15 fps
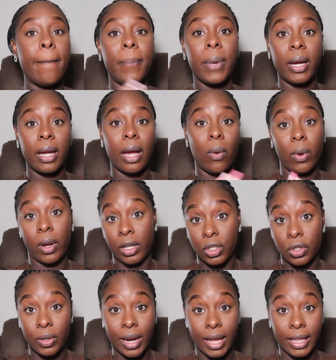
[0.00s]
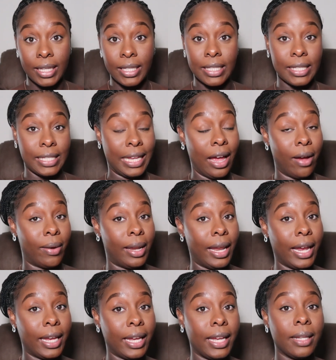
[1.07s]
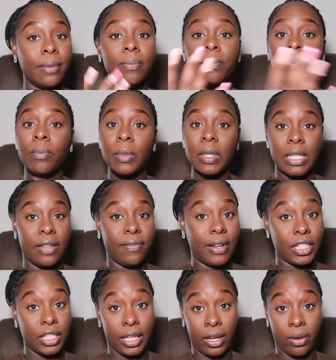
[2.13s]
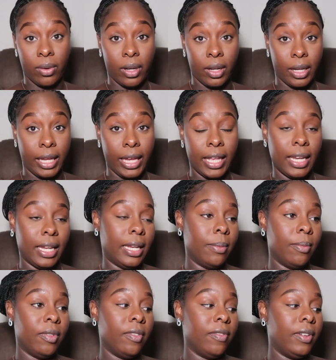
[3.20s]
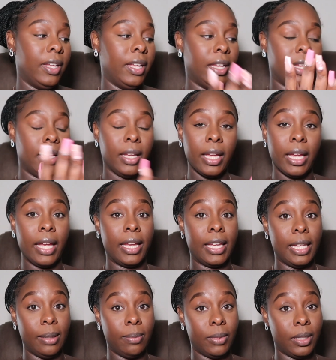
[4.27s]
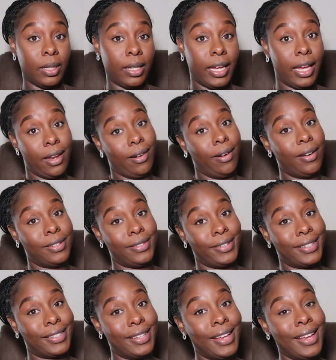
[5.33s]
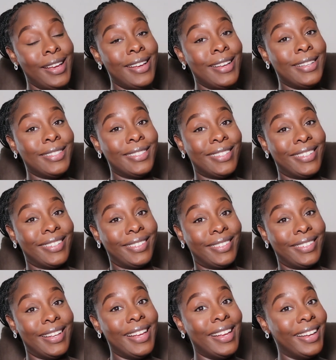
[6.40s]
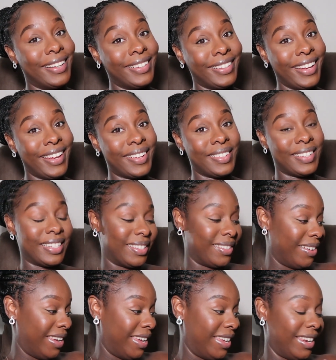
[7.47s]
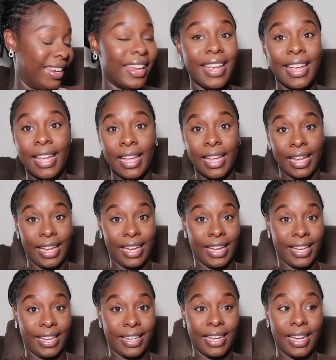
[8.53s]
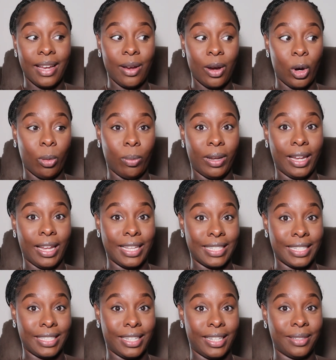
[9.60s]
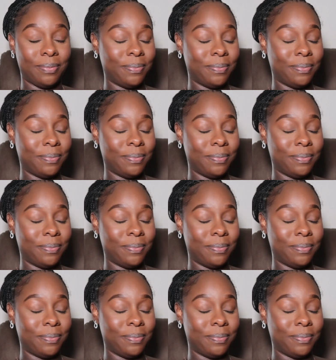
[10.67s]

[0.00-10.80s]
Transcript: But I wanted to try this to see how I like it, see if I should get rid of the Canon M50 and keep the Canon R6. So yeah, let's go ahead and open it as I said.